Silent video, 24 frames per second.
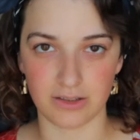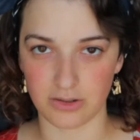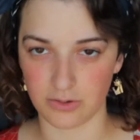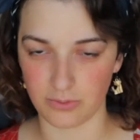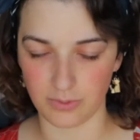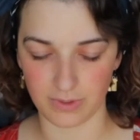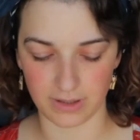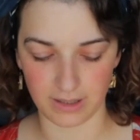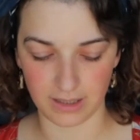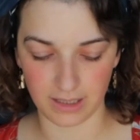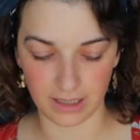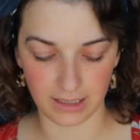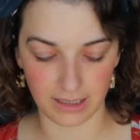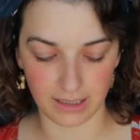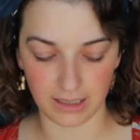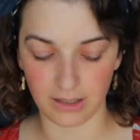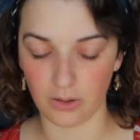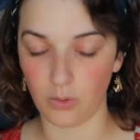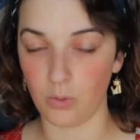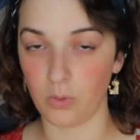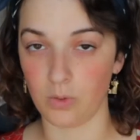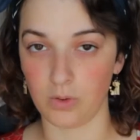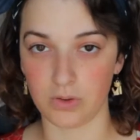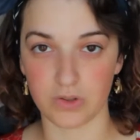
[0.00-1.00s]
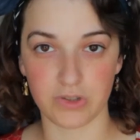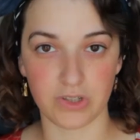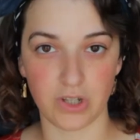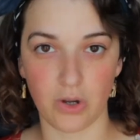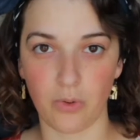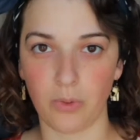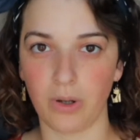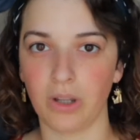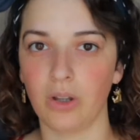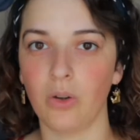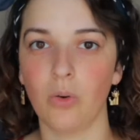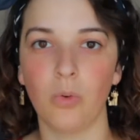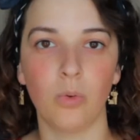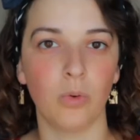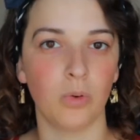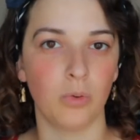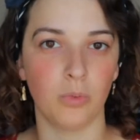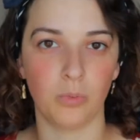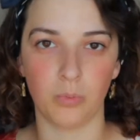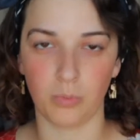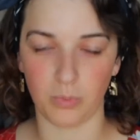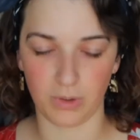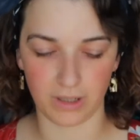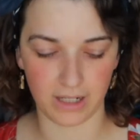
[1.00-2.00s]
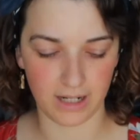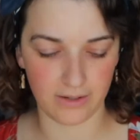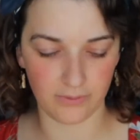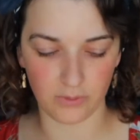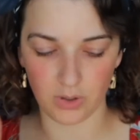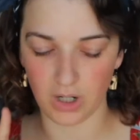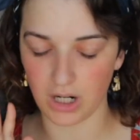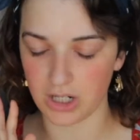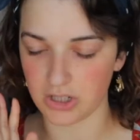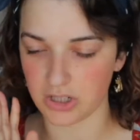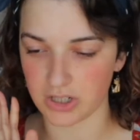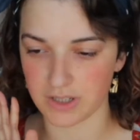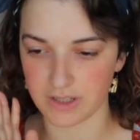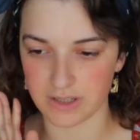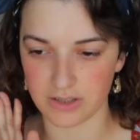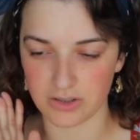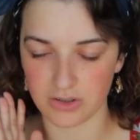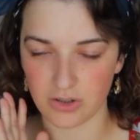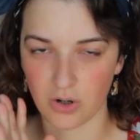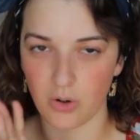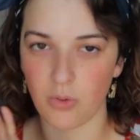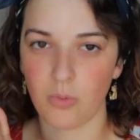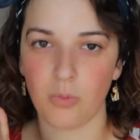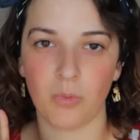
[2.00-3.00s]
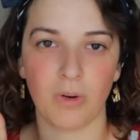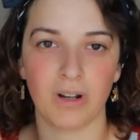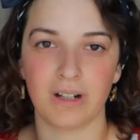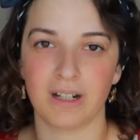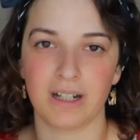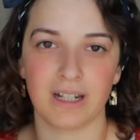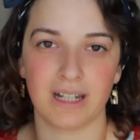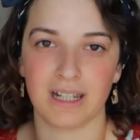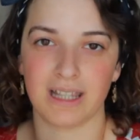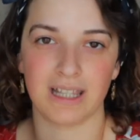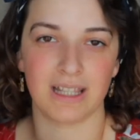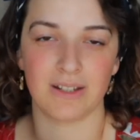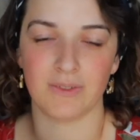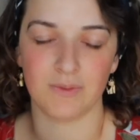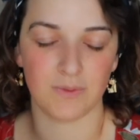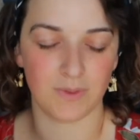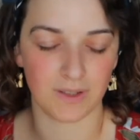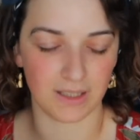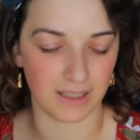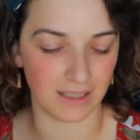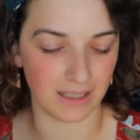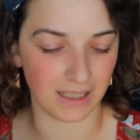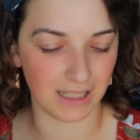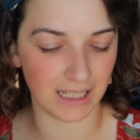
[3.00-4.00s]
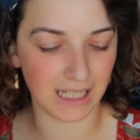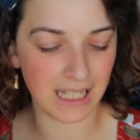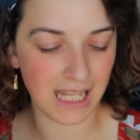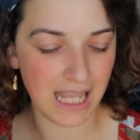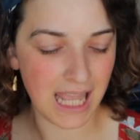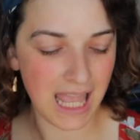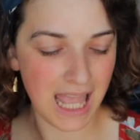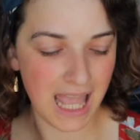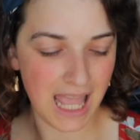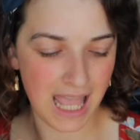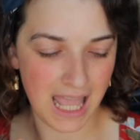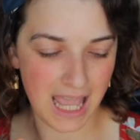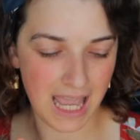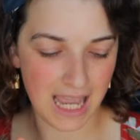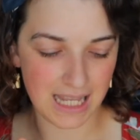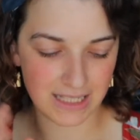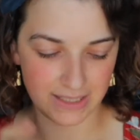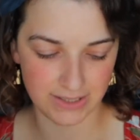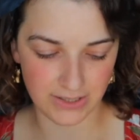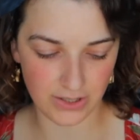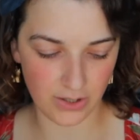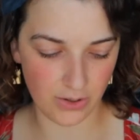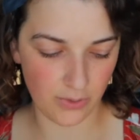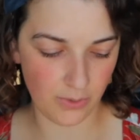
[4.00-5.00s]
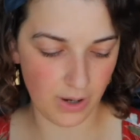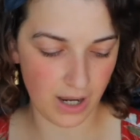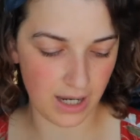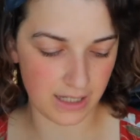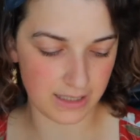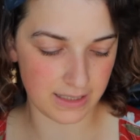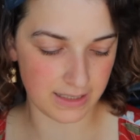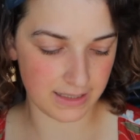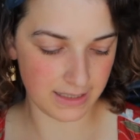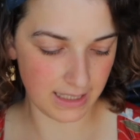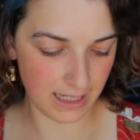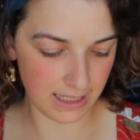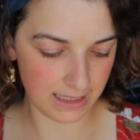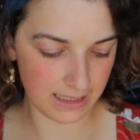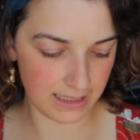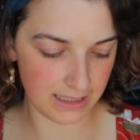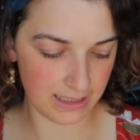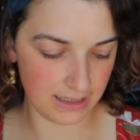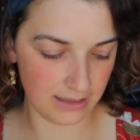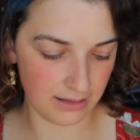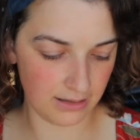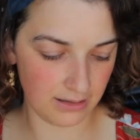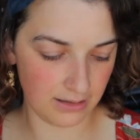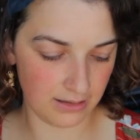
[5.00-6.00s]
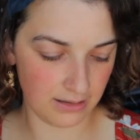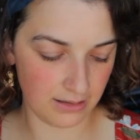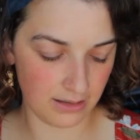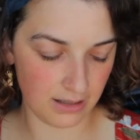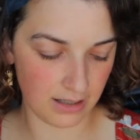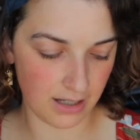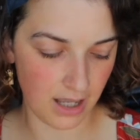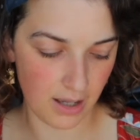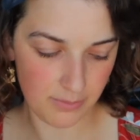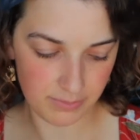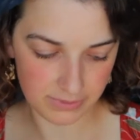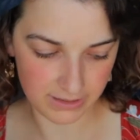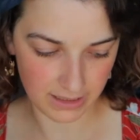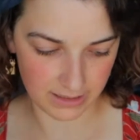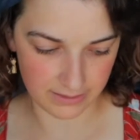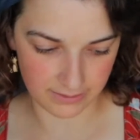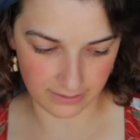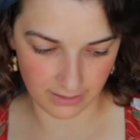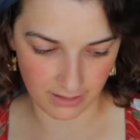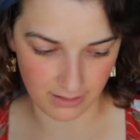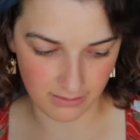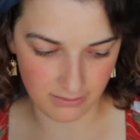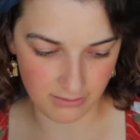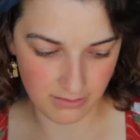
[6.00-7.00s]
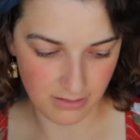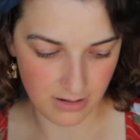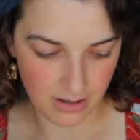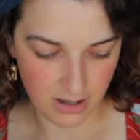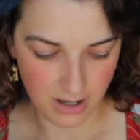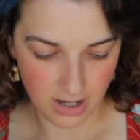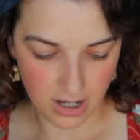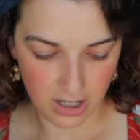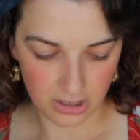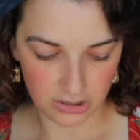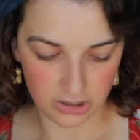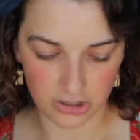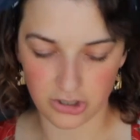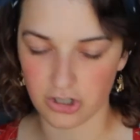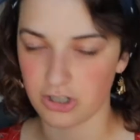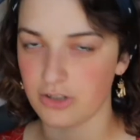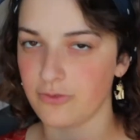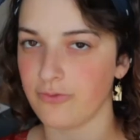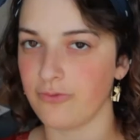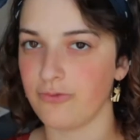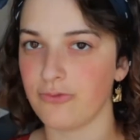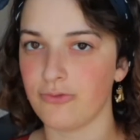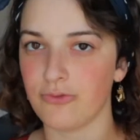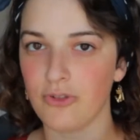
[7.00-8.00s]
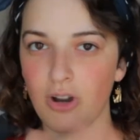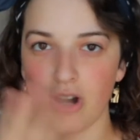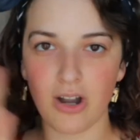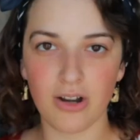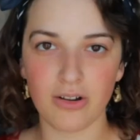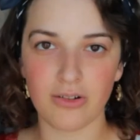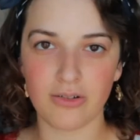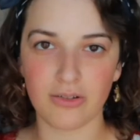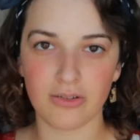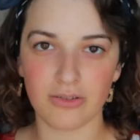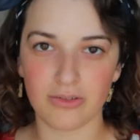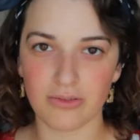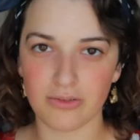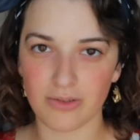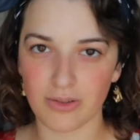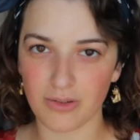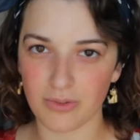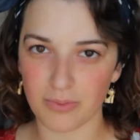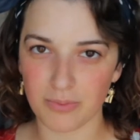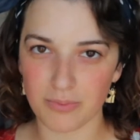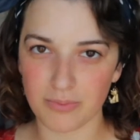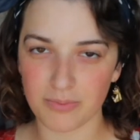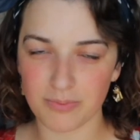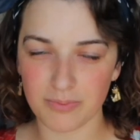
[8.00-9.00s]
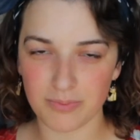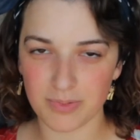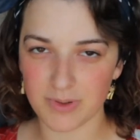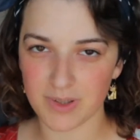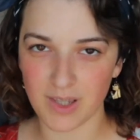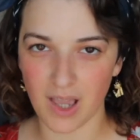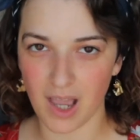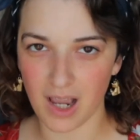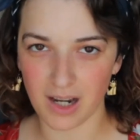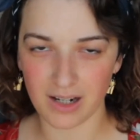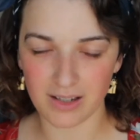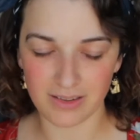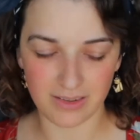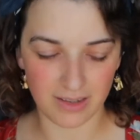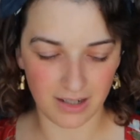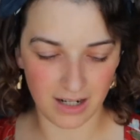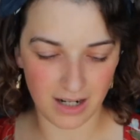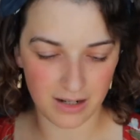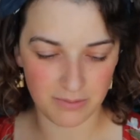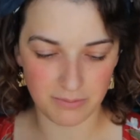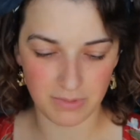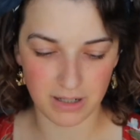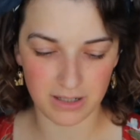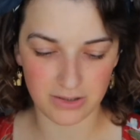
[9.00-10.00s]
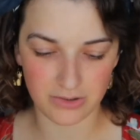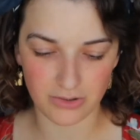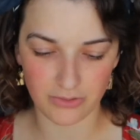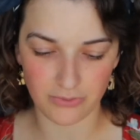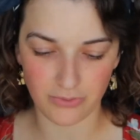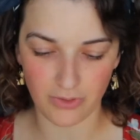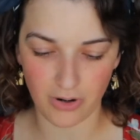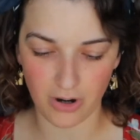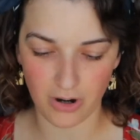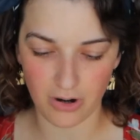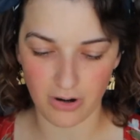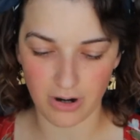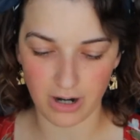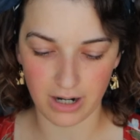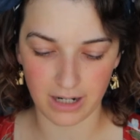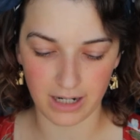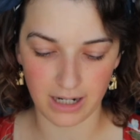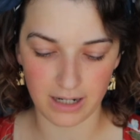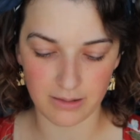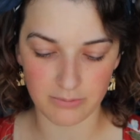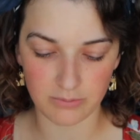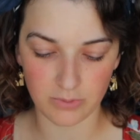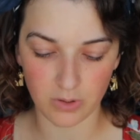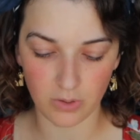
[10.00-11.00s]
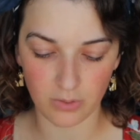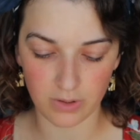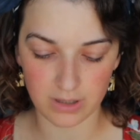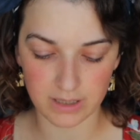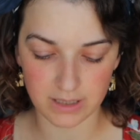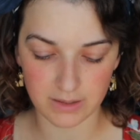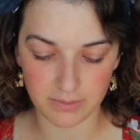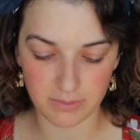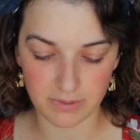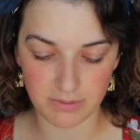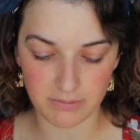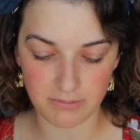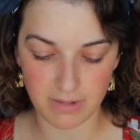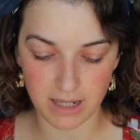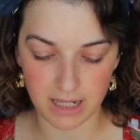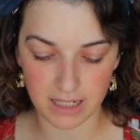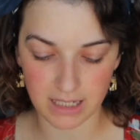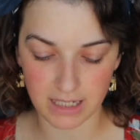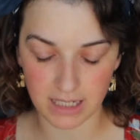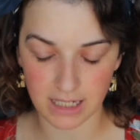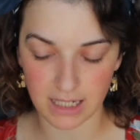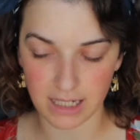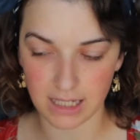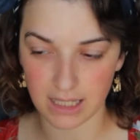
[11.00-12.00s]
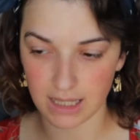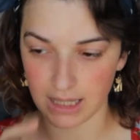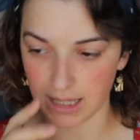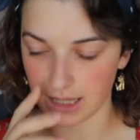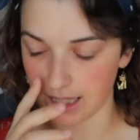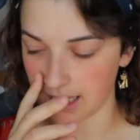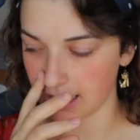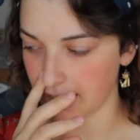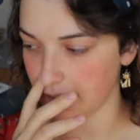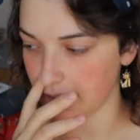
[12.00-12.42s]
do with knitting or sewing or whatever. I just don't want anything fiddly. And so I decided a couple days ago to just frog the sock that I've made so far, and I'm going to be making